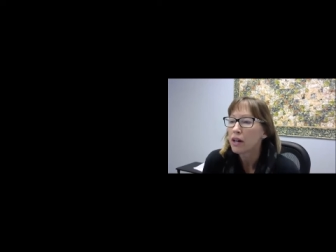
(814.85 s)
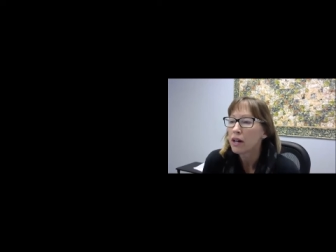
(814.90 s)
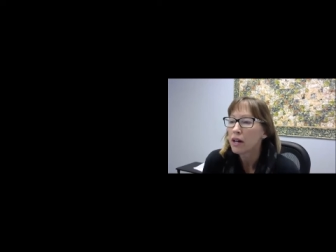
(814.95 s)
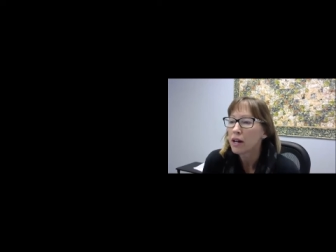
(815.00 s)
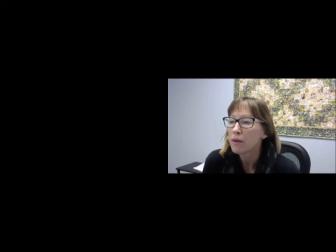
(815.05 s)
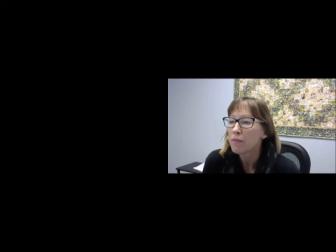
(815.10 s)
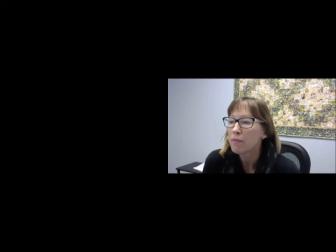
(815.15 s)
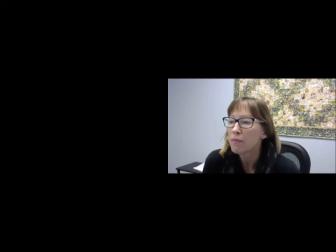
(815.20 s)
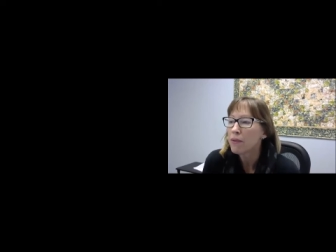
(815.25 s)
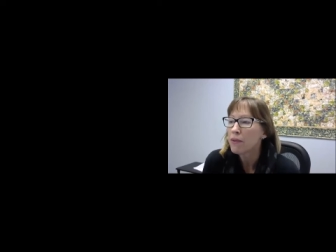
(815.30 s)

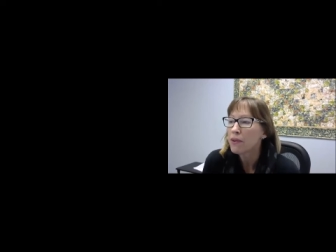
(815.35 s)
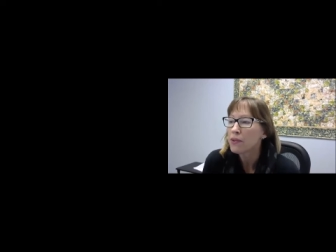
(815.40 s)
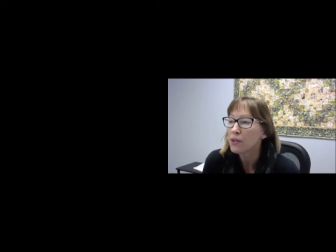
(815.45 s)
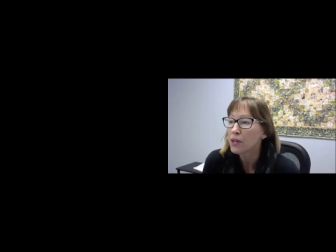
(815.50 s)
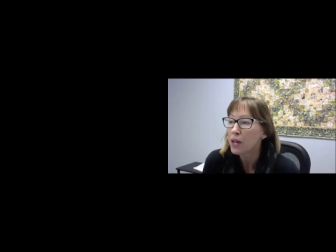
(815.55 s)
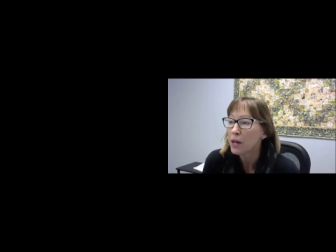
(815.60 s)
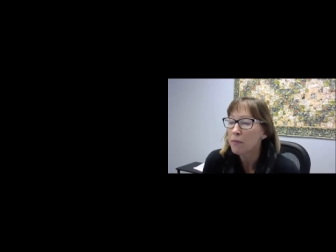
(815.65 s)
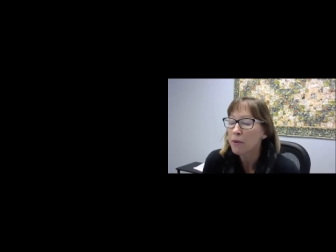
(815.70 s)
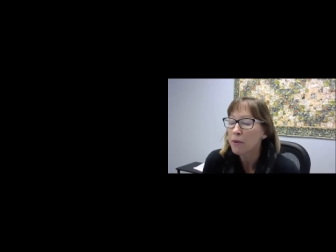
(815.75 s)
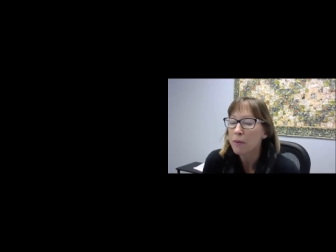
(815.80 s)
And this
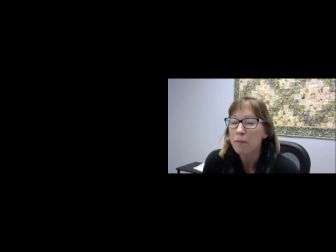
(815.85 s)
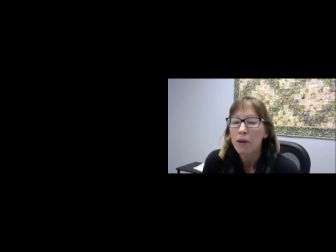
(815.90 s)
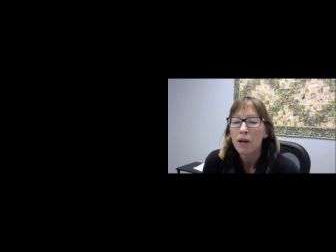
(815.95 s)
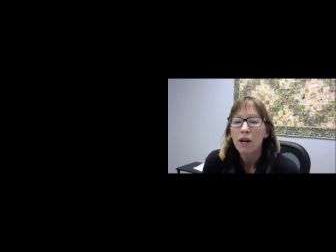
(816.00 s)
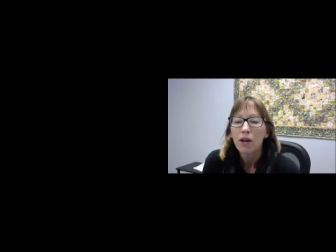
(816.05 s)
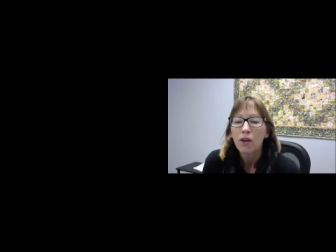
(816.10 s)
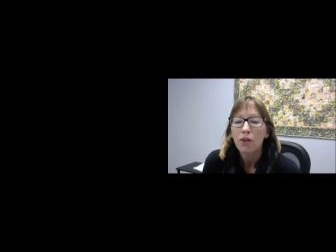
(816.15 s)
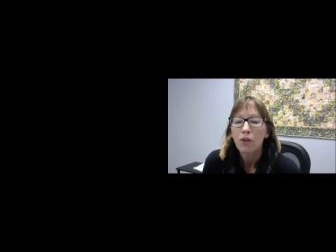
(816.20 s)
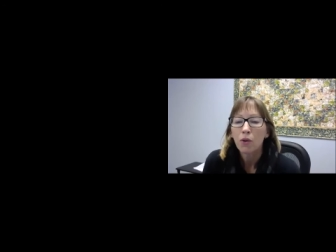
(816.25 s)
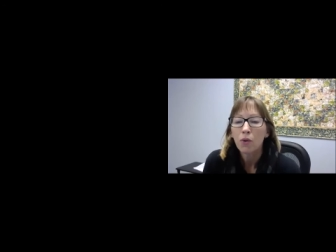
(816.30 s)
came up,
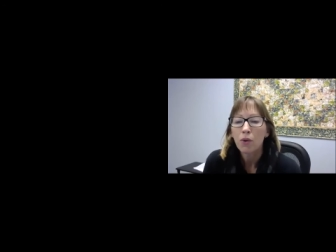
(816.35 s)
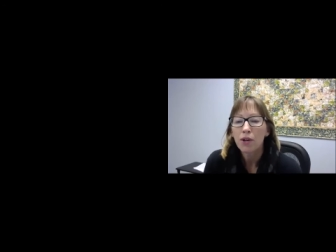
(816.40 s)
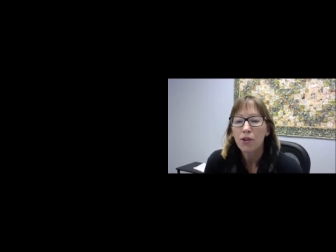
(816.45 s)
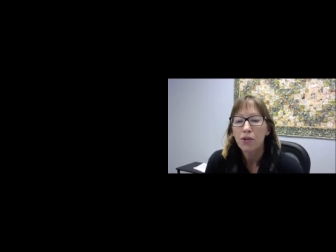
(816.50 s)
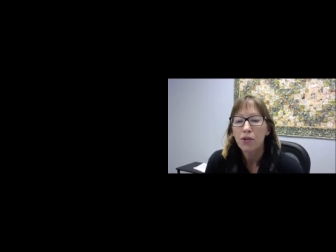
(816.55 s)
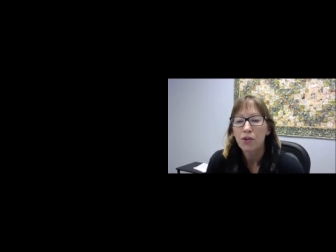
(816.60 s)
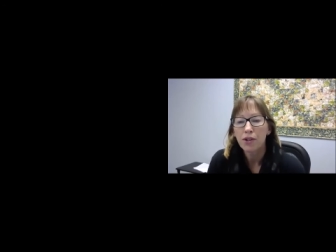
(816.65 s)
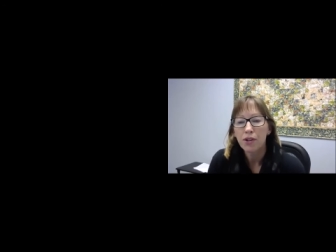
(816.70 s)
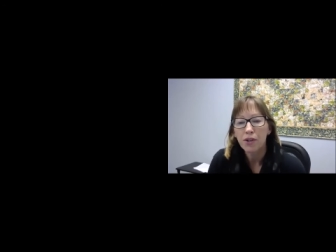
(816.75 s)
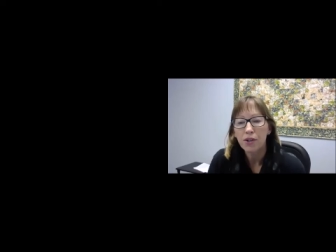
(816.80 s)
the
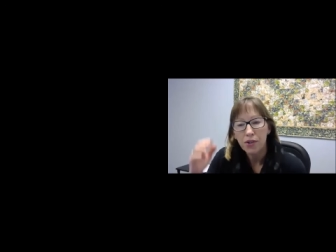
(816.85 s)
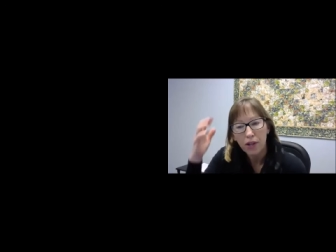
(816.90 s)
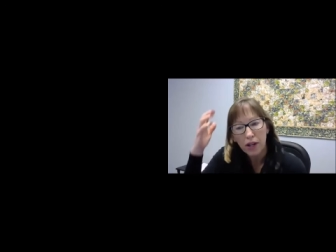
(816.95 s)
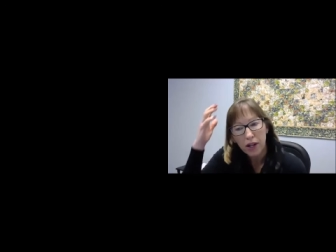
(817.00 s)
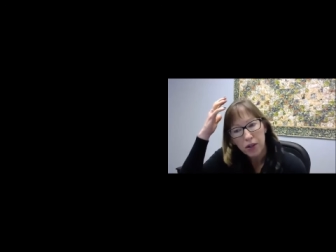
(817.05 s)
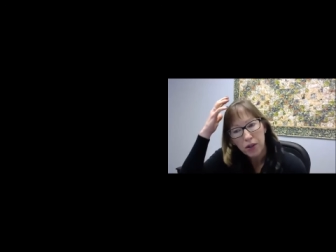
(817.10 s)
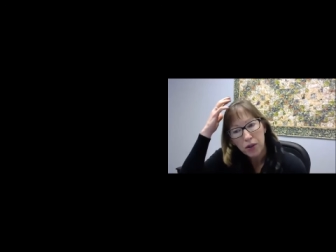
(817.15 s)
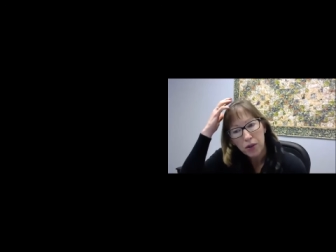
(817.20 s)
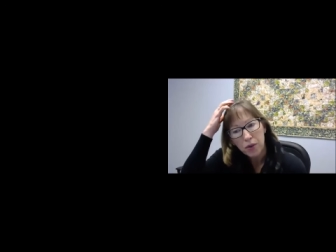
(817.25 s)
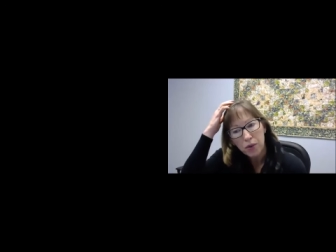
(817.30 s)
question is,
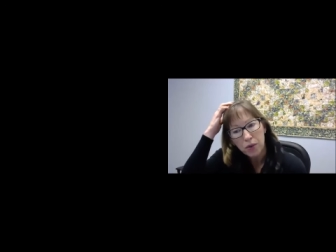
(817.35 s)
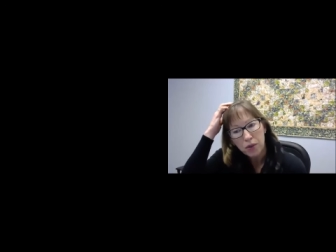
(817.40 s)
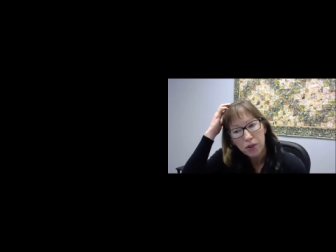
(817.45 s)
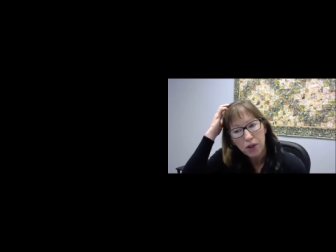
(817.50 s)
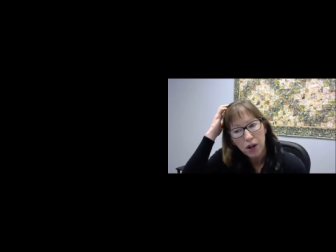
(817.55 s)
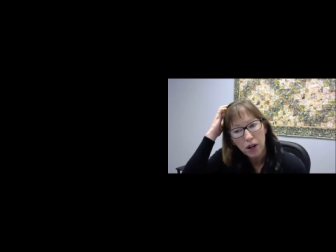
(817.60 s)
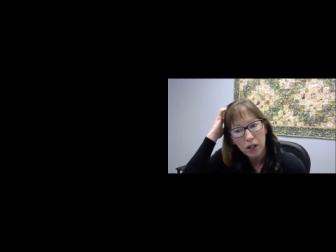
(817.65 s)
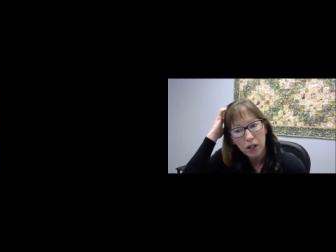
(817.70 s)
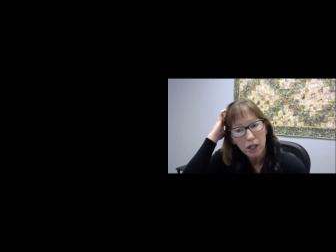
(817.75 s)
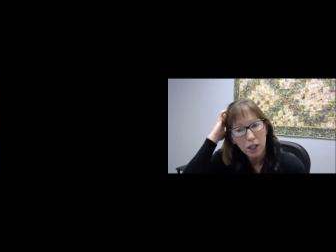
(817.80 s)
can you
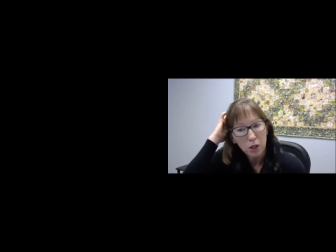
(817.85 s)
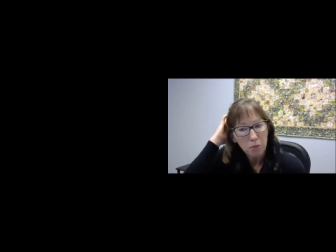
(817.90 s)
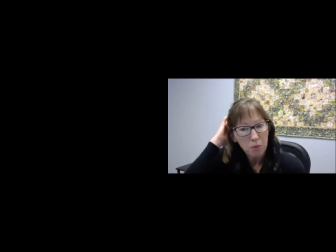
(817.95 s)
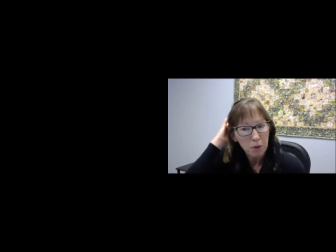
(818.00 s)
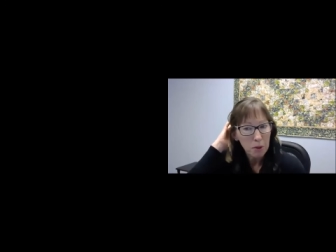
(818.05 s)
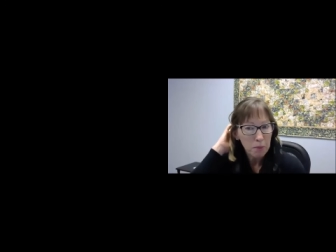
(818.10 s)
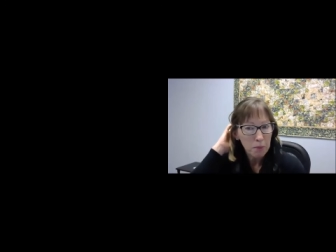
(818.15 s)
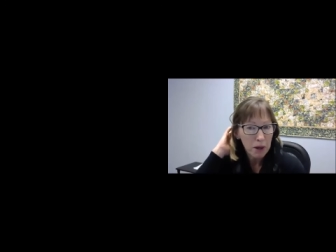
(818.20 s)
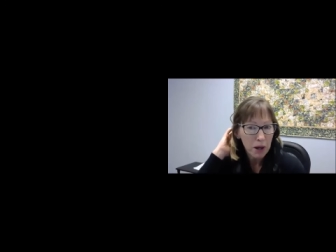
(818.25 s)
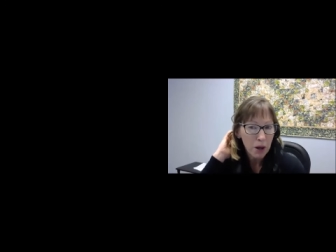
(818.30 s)
talk a little
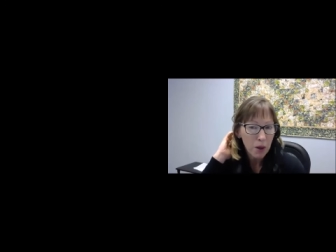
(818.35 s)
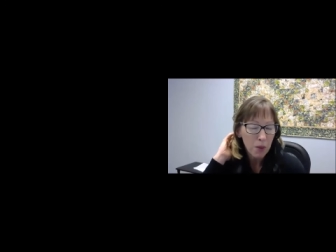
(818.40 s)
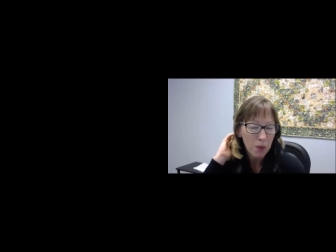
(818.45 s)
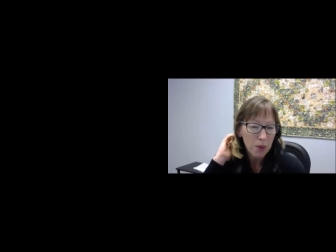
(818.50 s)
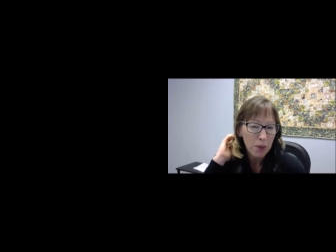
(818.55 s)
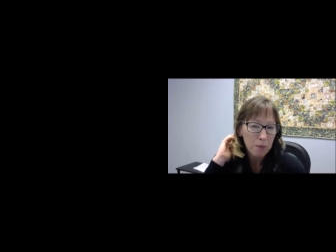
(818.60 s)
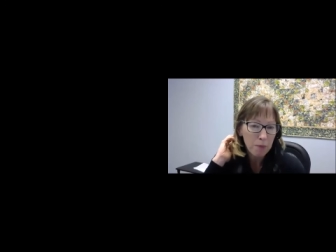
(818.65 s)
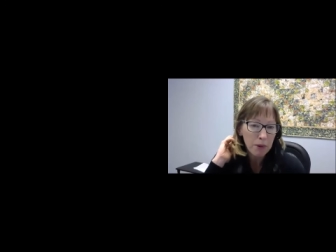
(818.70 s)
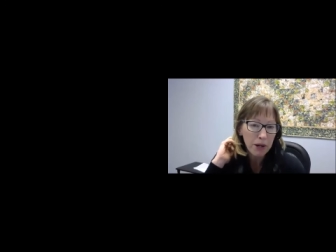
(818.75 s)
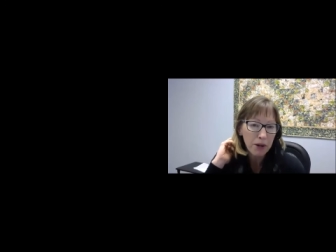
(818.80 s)
bit about
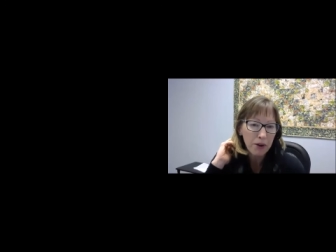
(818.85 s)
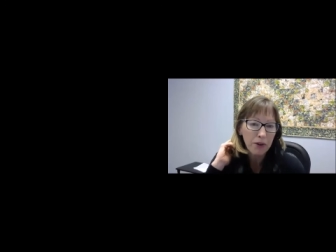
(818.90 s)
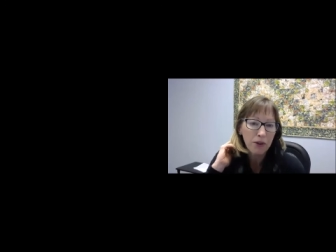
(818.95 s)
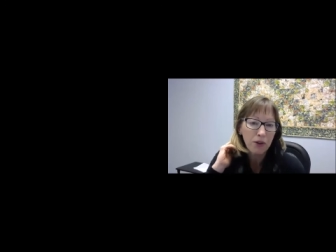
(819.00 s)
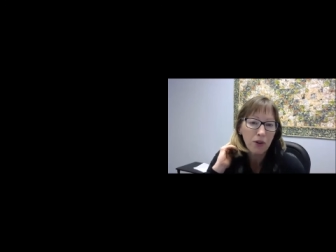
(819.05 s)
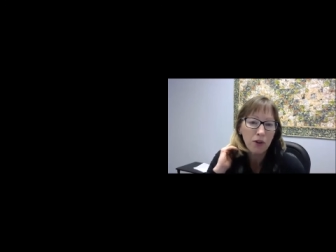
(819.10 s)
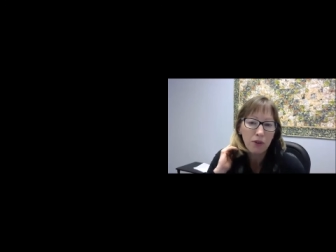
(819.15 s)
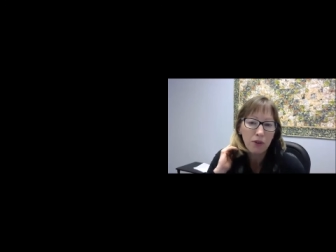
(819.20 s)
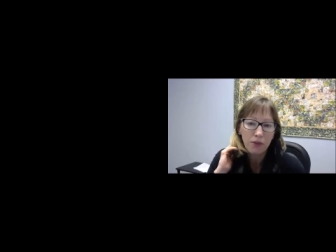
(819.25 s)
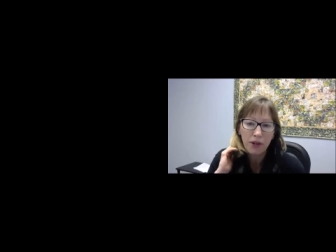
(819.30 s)
the parent
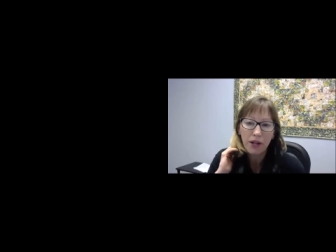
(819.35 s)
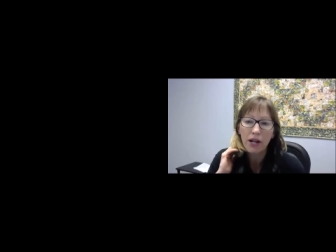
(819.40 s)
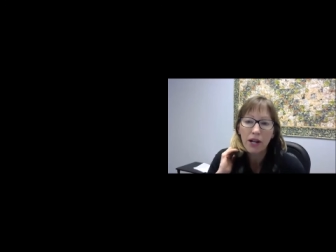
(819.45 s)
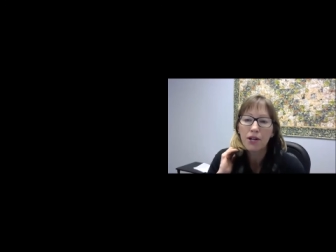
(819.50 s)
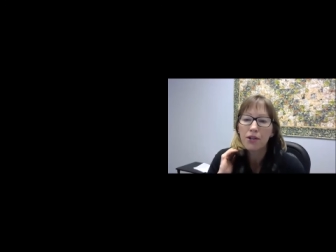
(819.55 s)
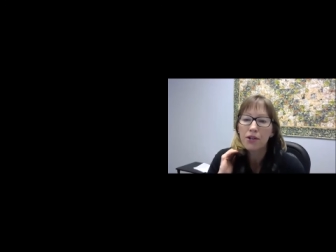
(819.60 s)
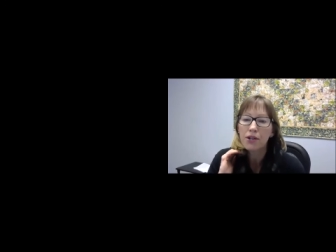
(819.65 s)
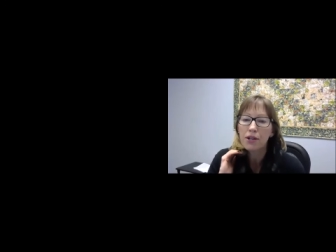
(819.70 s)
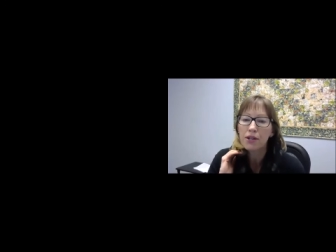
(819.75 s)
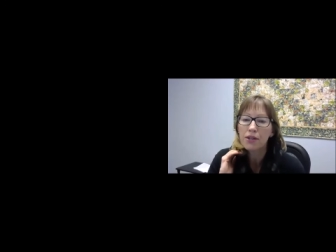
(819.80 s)

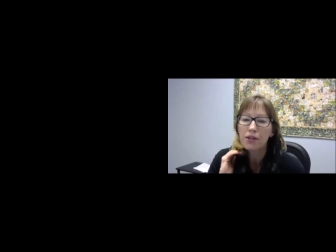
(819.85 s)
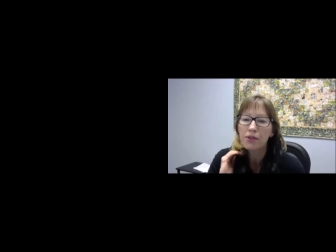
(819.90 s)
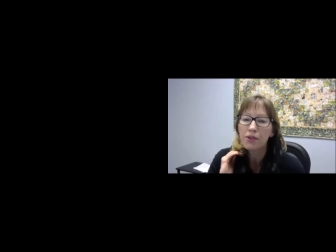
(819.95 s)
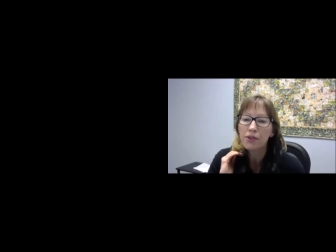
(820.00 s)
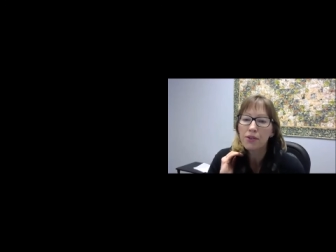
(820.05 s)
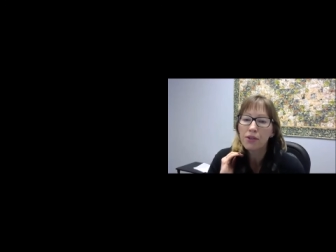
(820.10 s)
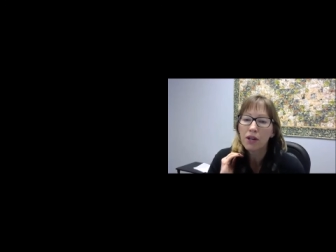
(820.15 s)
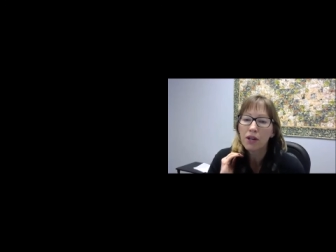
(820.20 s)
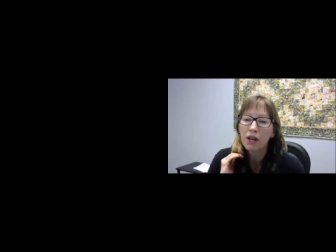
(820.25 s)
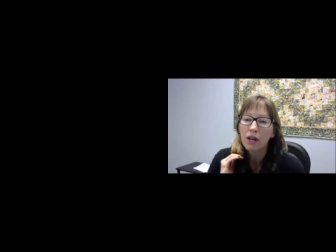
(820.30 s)

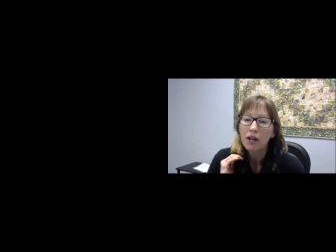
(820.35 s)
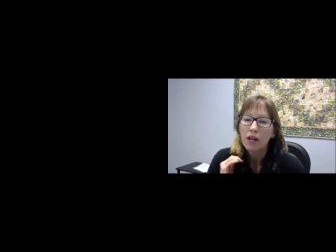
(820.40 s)
notifications,